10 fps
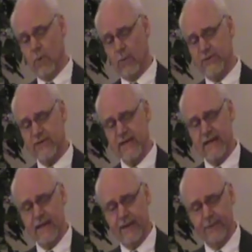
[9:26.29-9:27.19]
what we're
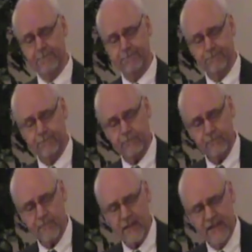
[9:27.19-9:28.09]
seeing here
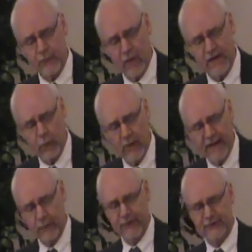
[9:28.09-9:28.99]
is right
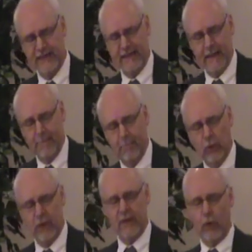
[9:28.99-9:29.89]
away we're seeing a
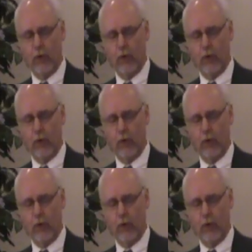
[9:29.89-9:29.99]
book